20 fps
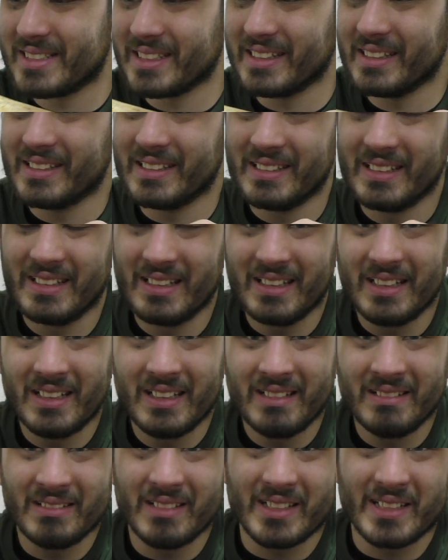a
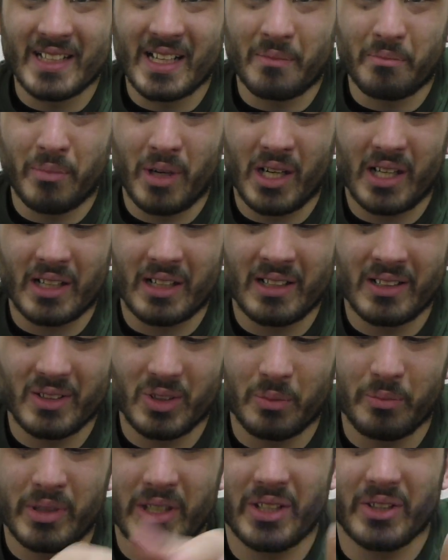dead bug, a
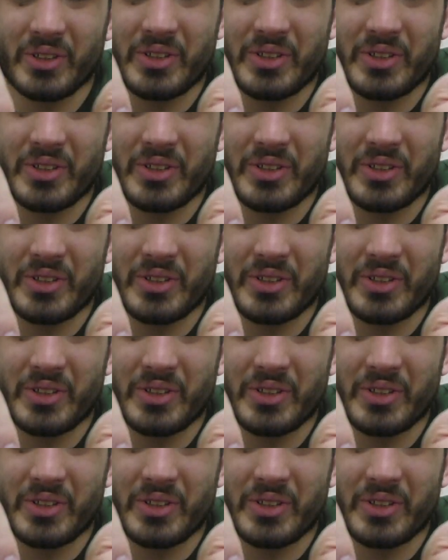little beetle